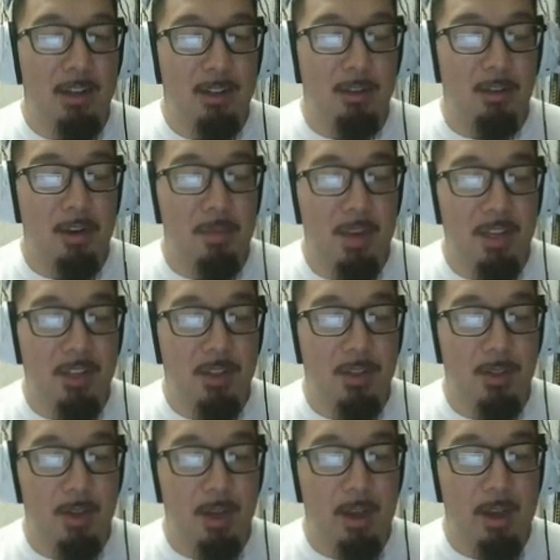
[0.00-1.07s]
of
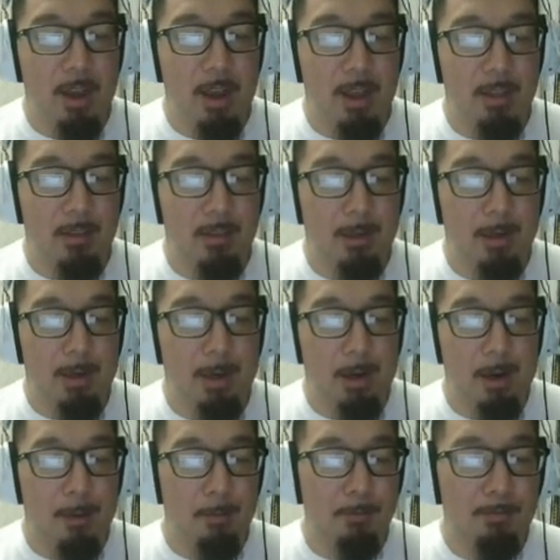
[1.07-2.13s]
scrimmage and
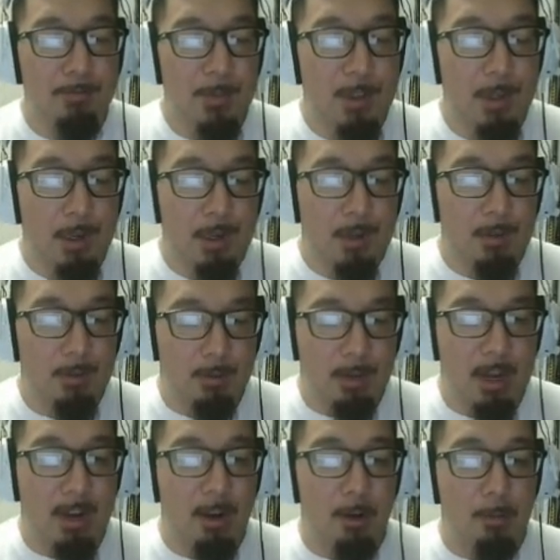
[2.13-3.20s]
kind
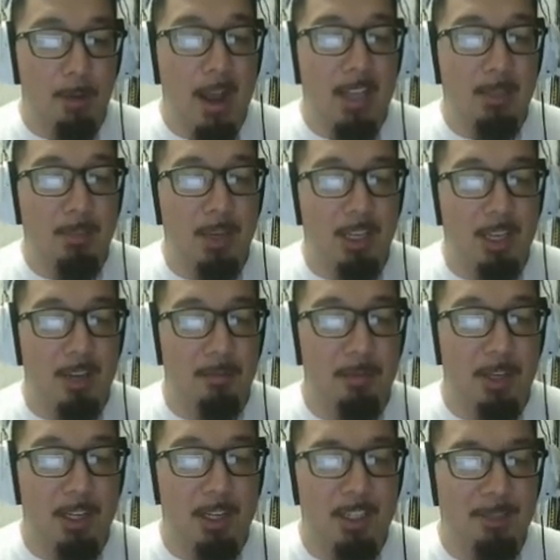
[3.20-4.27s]
of harass Pickett
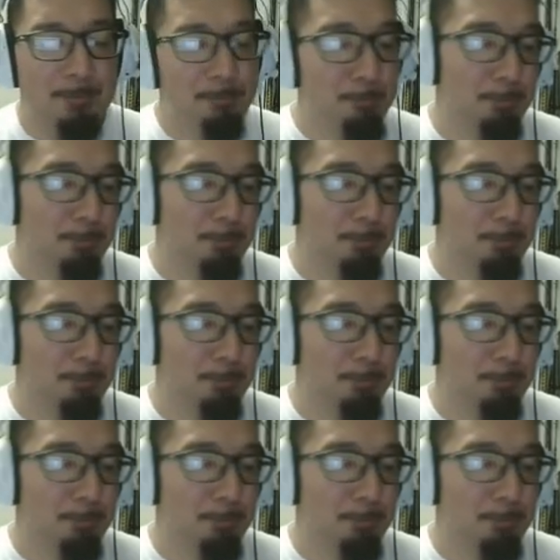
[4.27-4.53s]
because,